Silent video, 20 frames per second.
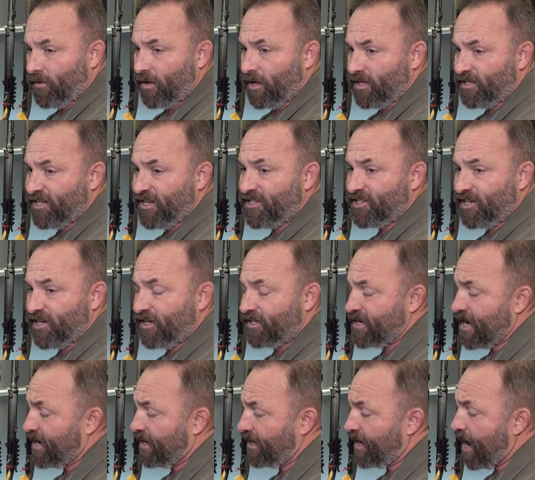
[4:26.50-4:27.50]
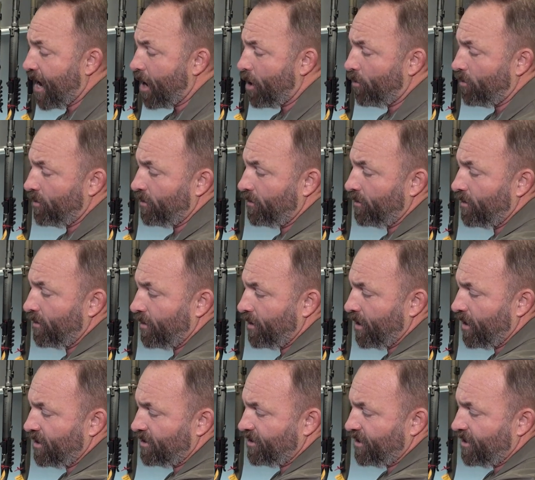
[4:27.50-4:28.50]
it's easy to take it out,
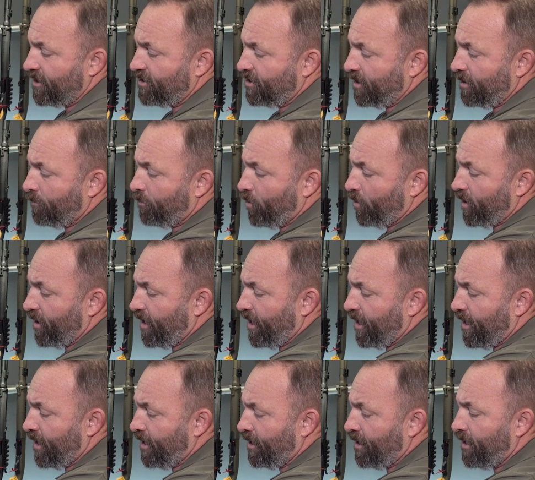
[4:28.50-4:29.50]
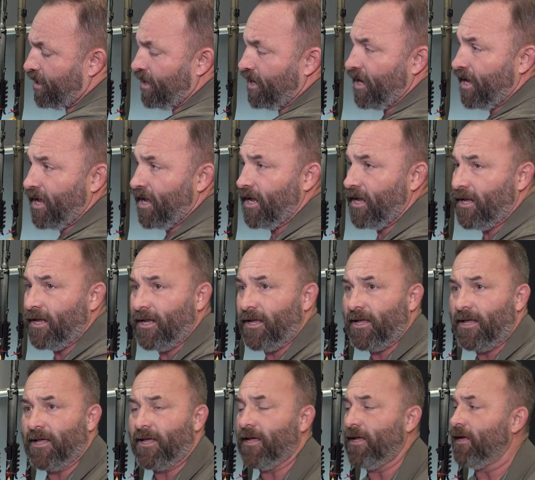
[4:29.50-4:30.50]
it's easy to put it in,
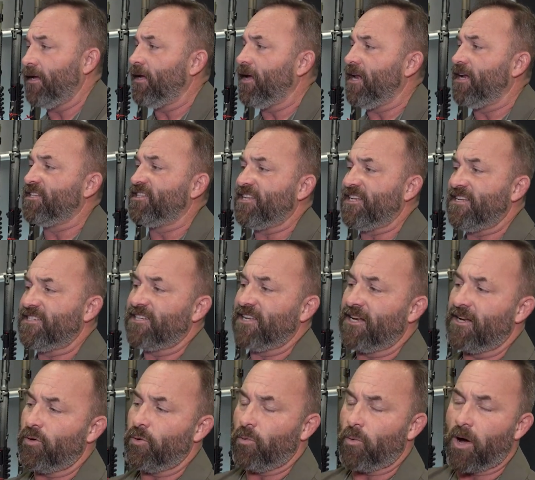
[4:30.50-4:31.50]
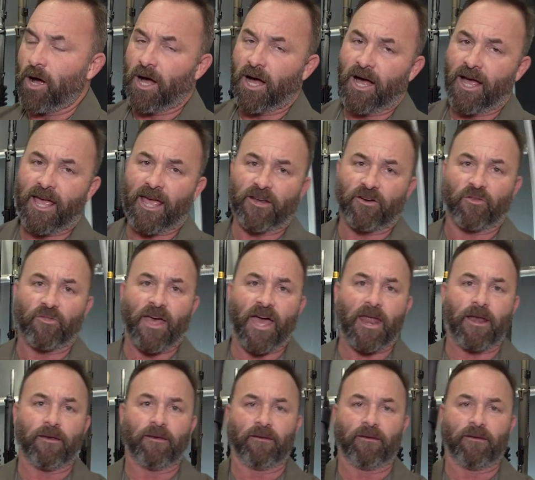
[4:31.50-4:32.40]
and it's easy to handle that